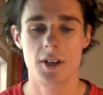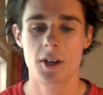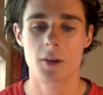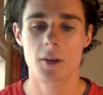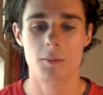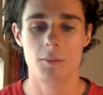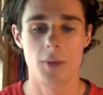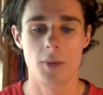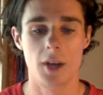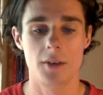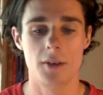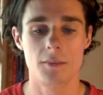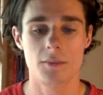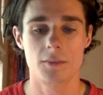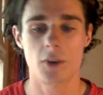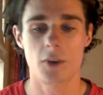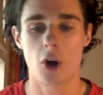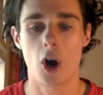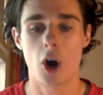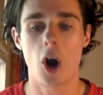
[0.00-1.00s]
but
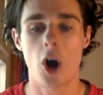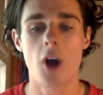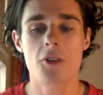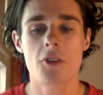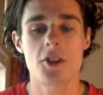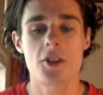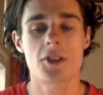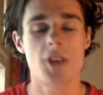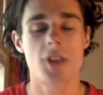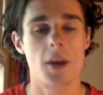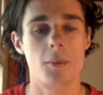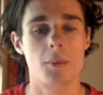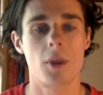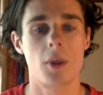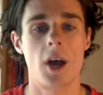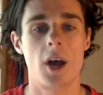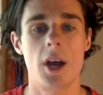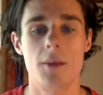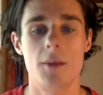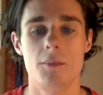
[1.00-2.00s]
I think they
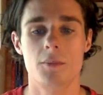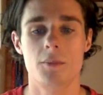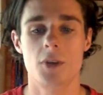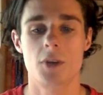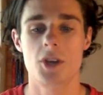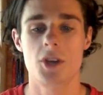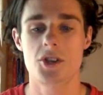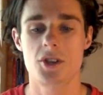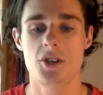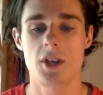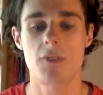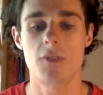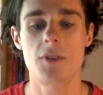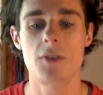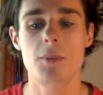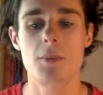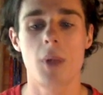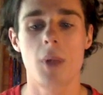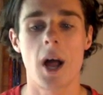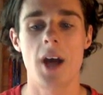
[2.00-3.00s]
play him. If
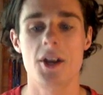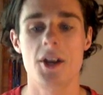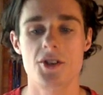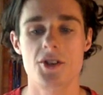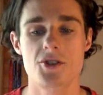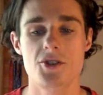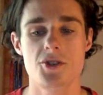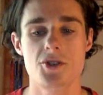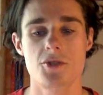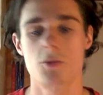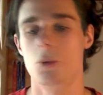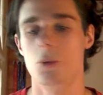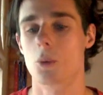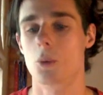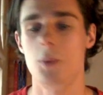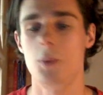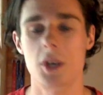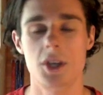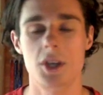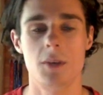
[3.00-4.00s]
he plays, we'll
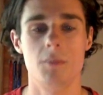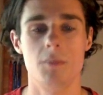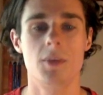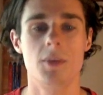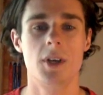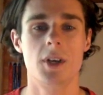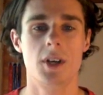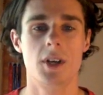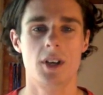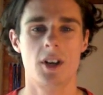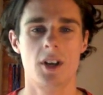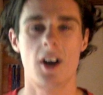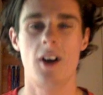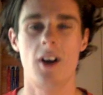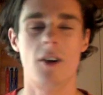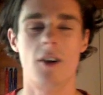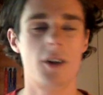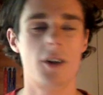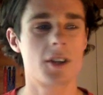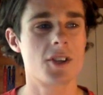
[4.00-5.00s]
pick him.
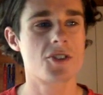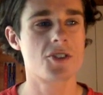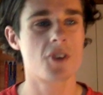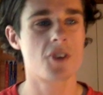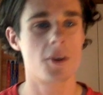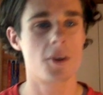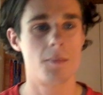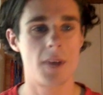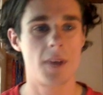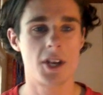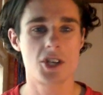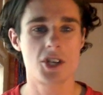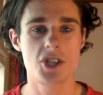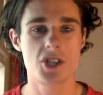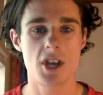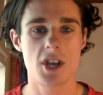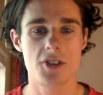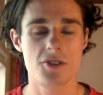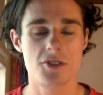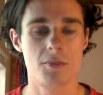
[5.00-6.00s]
I reckon he's got a better
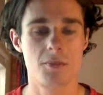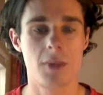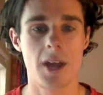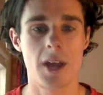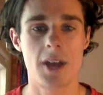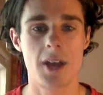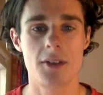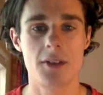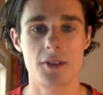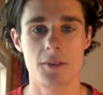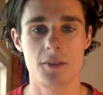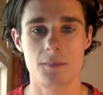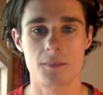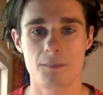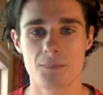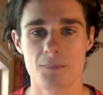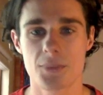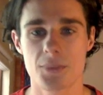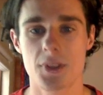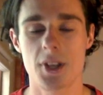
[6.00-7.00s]
chance of
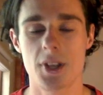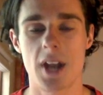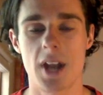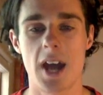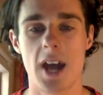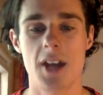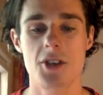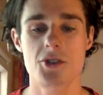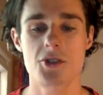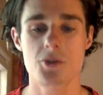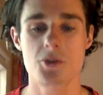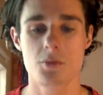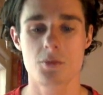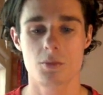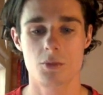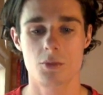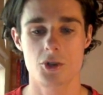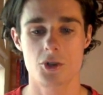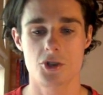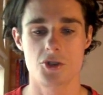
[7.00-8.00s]
playing than Hayes,
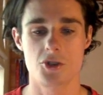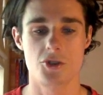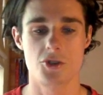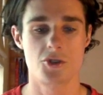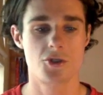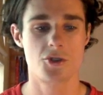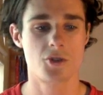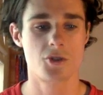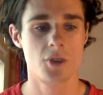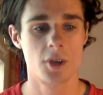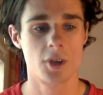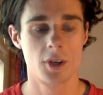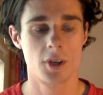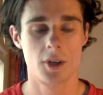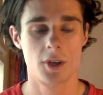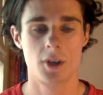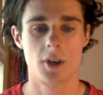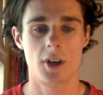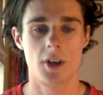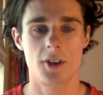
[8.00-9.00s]
which is,
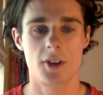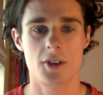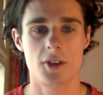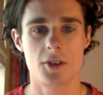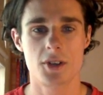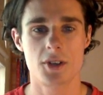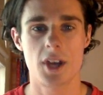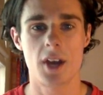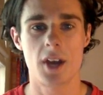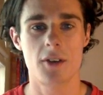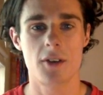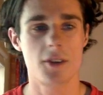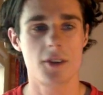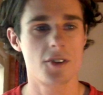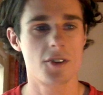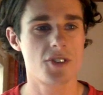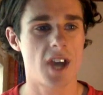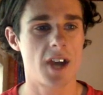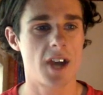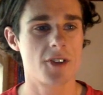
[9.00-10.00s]
I think
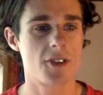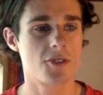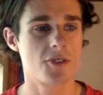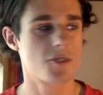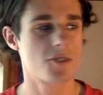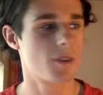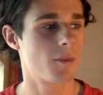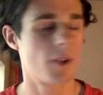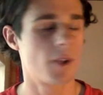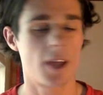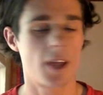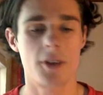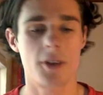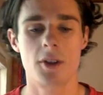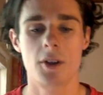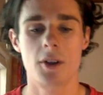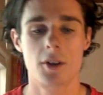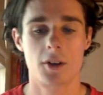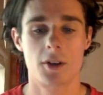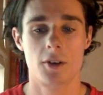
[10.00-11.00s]
it's Hayes or something like
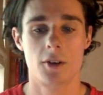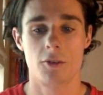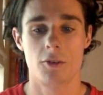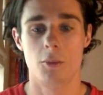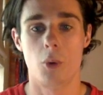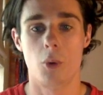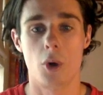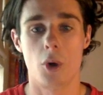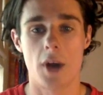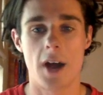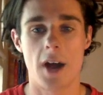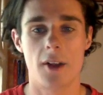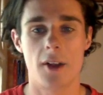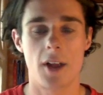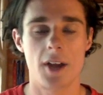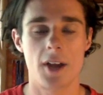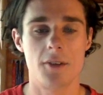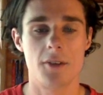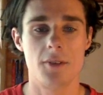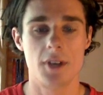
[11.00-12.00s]
that for Port
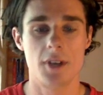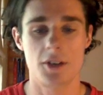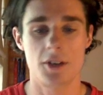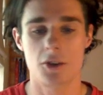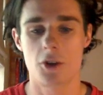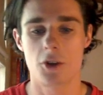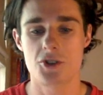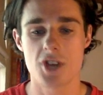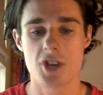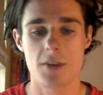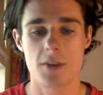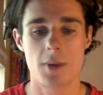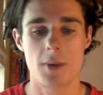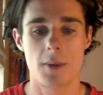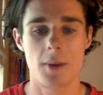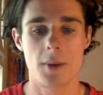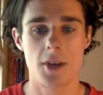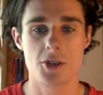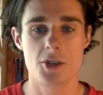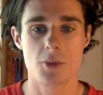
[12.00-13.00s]
Adelaide, and got
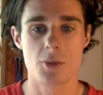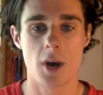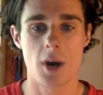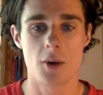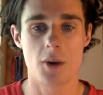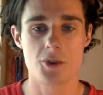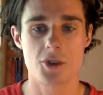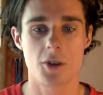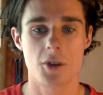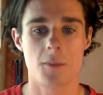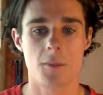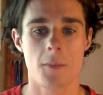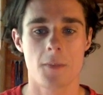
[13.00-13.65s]
DPP as well. So